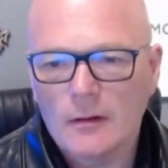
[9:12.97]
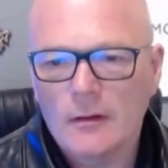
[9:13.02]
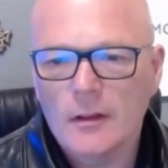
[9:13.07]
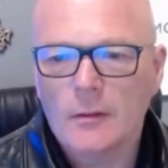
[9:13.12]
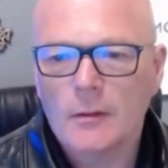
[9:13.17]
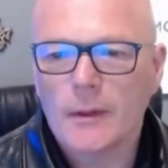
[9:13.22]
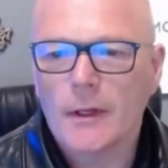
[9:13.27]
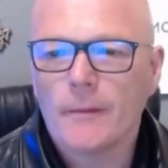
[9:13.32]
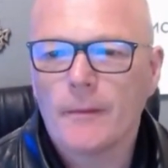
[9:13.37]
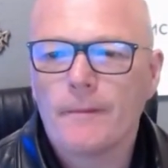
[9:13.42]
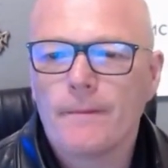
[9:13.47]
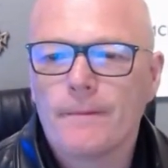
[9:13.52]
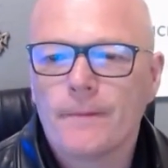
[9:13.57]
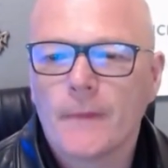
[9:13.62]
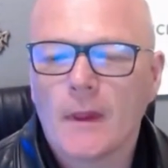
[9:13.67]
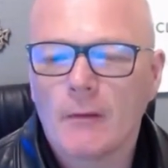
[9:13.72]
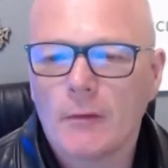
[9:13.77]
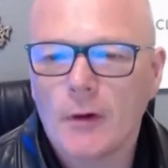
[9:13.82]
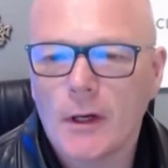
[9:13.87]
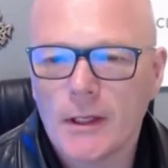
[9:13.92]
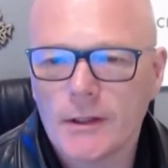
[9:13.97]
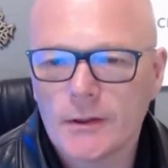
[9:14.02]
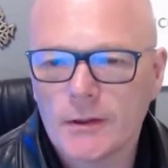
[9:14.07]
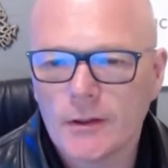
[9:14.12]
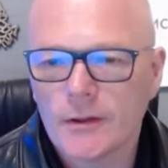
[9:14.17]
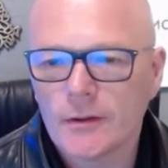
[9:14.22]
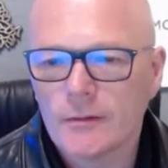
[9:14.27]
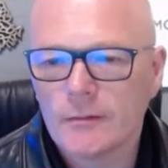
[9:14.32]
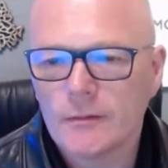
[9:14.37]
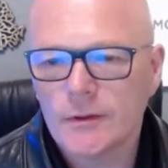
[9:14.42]
there we go. Friday's
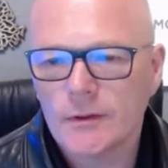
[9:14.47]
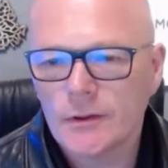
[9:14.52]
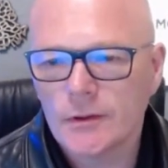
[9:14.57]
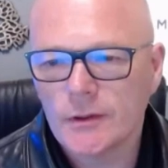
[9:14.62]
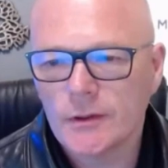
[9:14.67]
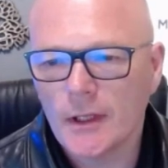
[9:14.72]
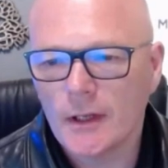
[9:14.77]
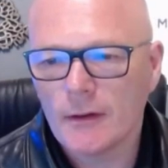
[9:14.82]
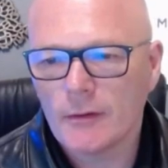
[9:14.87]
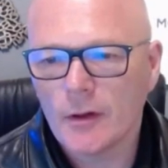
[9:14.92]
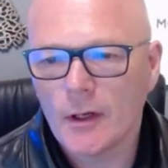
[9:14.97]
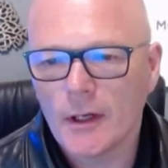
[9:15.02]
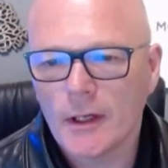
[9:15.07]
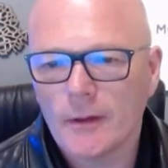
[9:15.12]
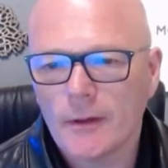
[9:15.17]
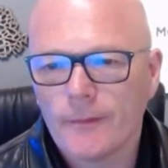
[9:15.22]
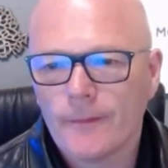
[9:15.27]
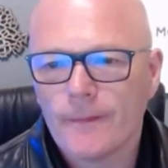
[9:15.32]
good. It's a good day, Friday.